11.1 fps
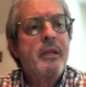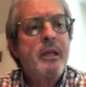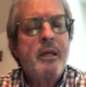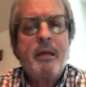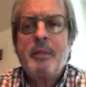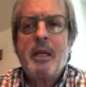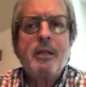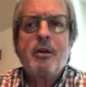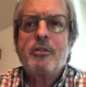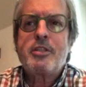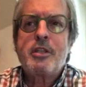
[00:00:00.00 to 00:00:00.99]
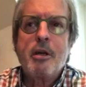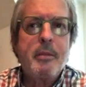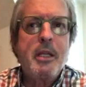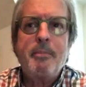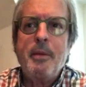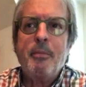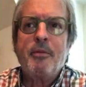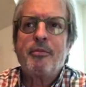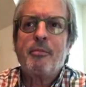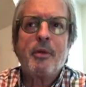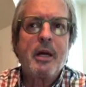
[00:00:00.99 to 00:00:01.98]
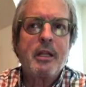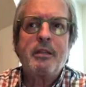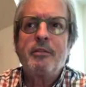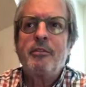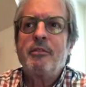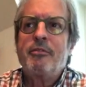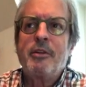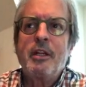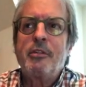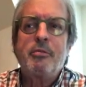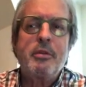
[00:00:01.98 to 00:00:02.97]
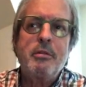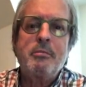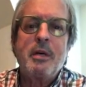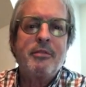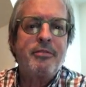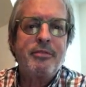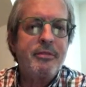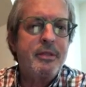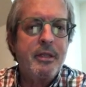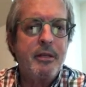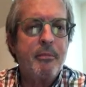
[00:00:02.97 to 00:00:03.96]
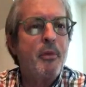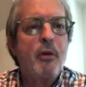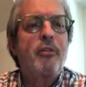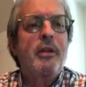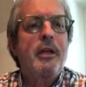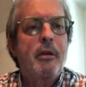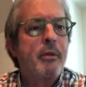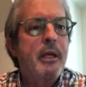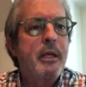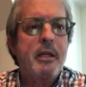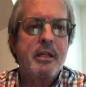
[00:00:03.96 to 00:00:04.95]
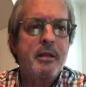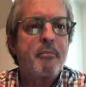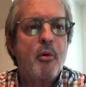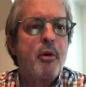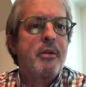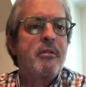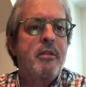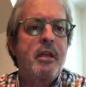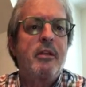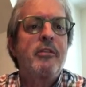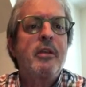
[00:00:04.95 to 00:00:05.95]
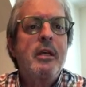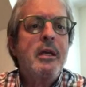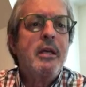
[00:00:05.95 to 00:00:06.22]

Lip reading: I mean, I know so many people from relatives and friends with whom I've, you know, mostly agreed on the important things